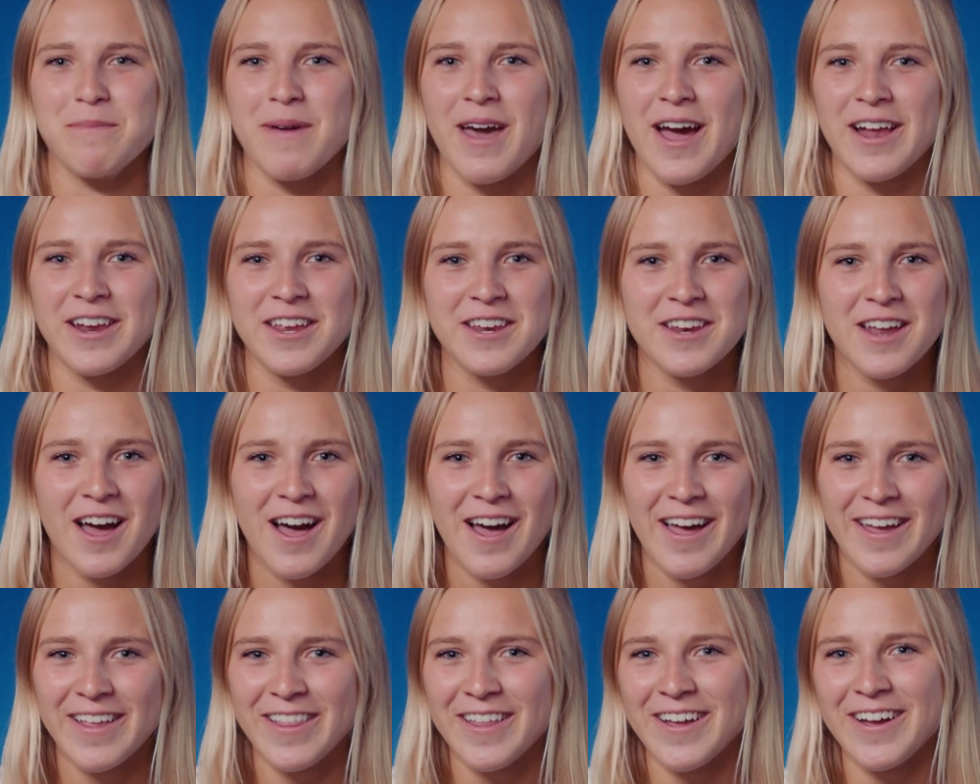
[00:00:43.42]
Maddie
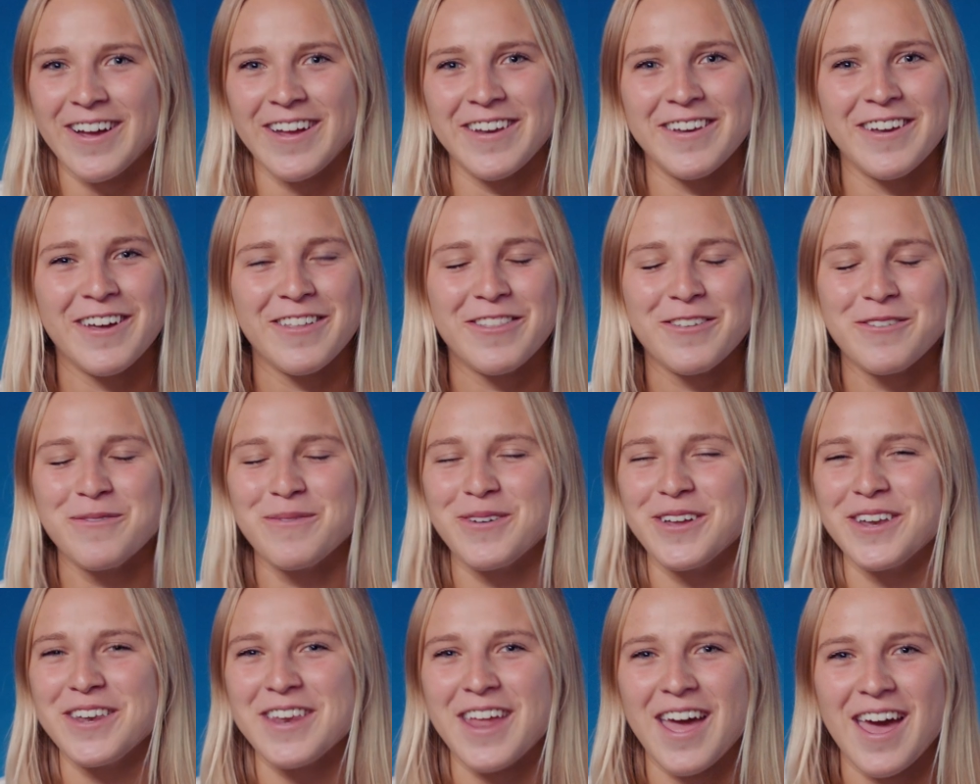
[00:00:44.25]
Nylon, nothing
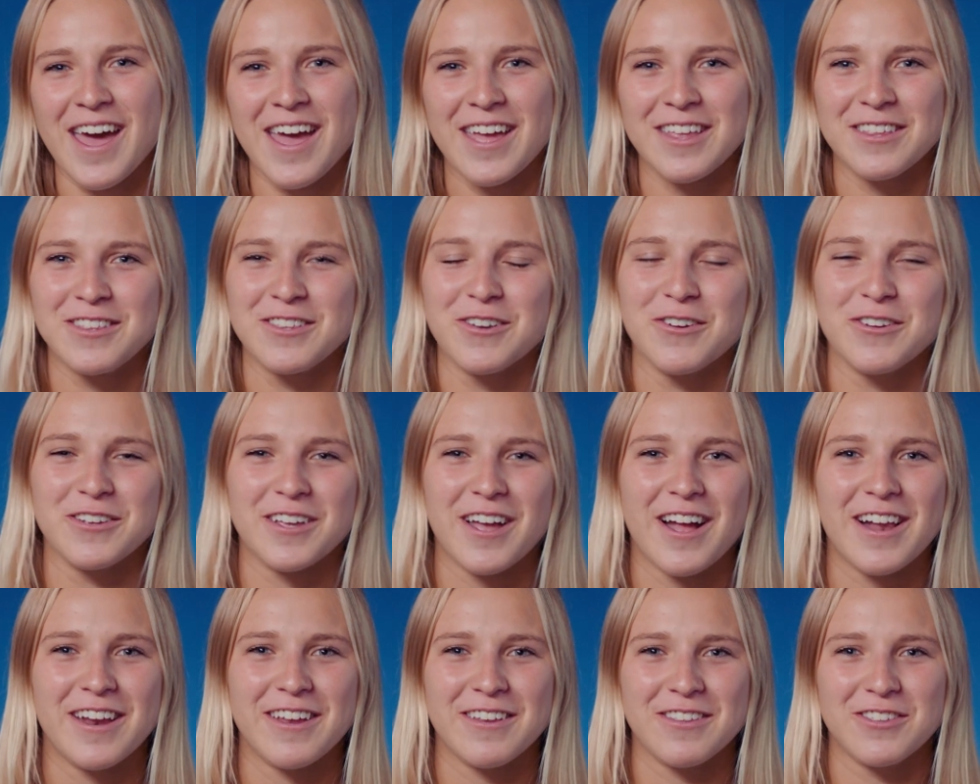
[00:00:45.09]
but net, so it
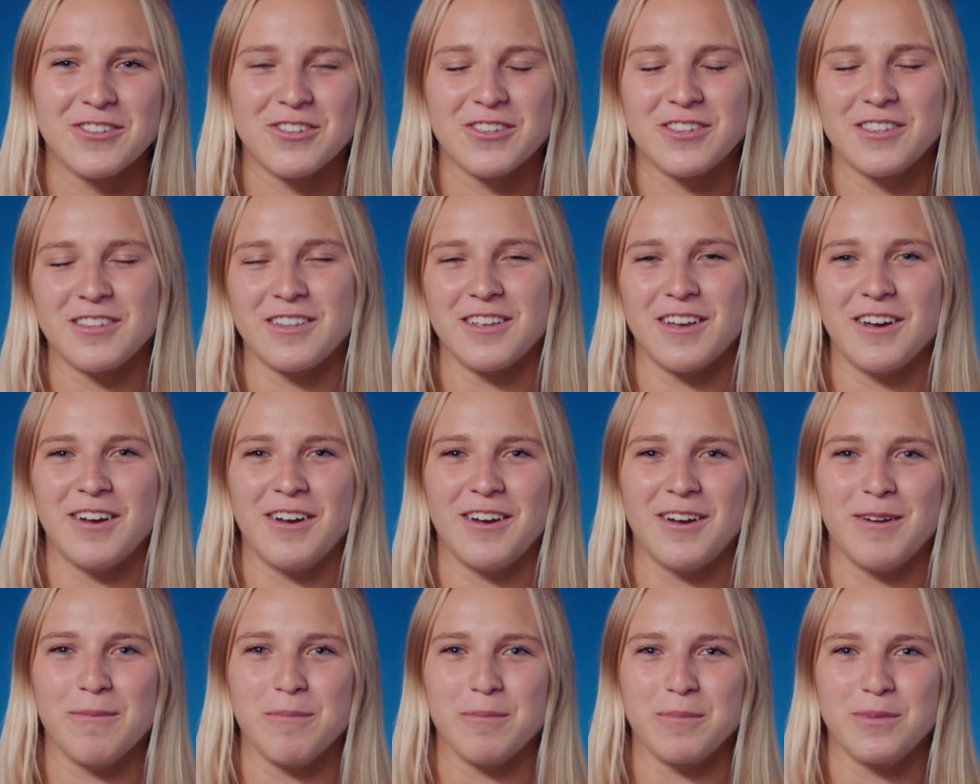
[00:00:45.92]
kind of just
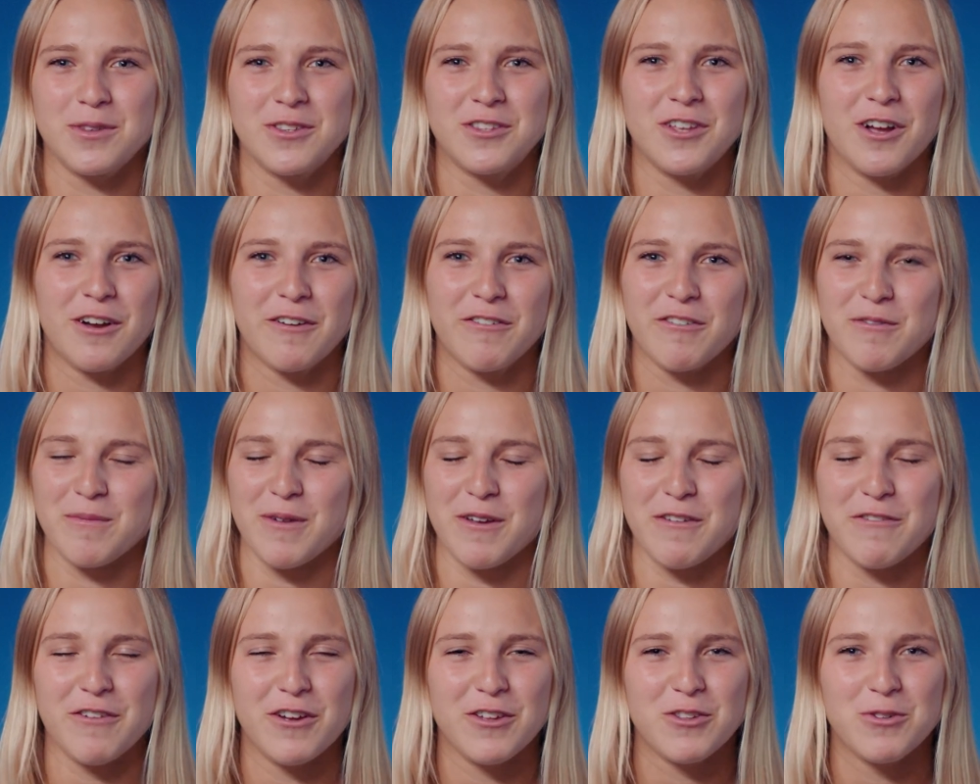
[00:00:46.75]
um, stuck from
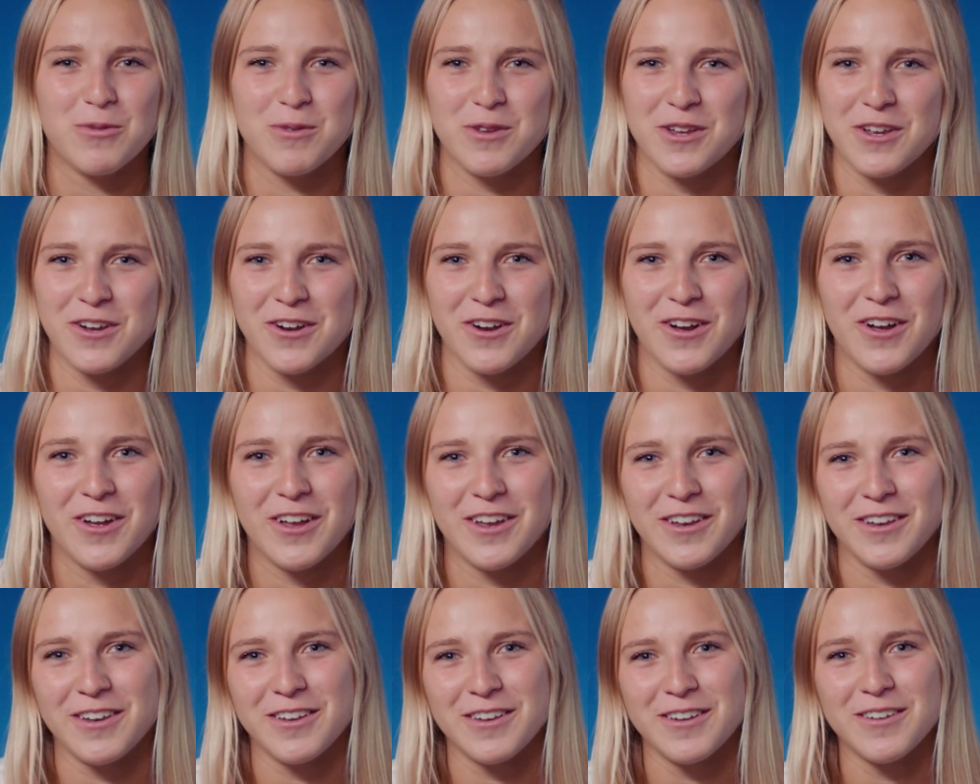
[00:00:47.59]
my freshman year
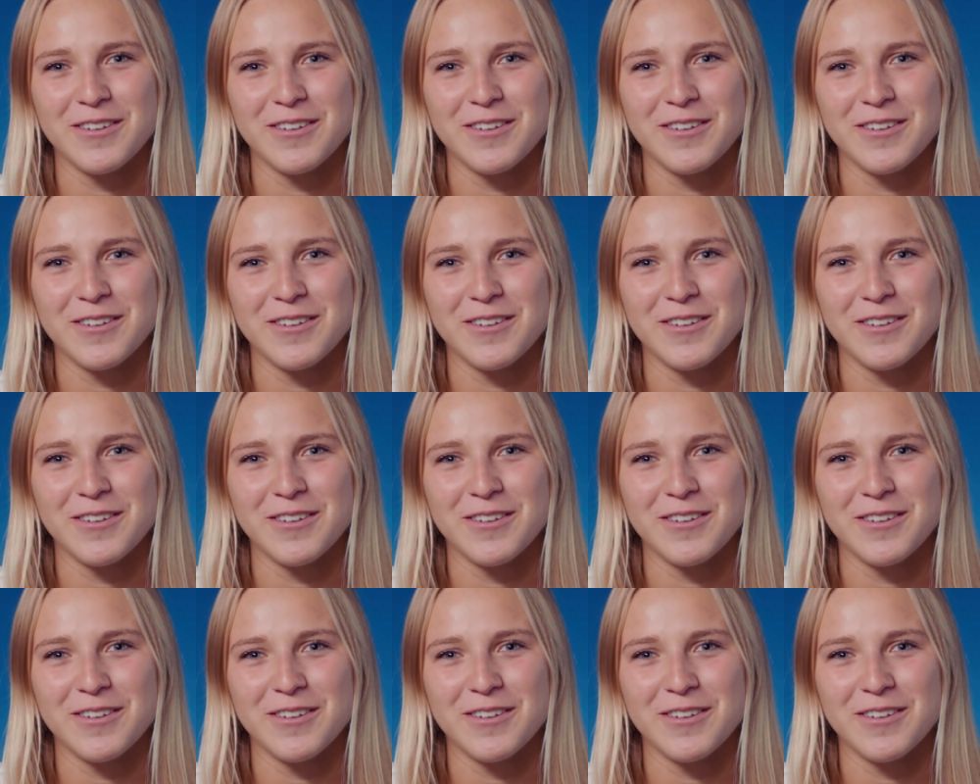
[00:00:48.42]
on.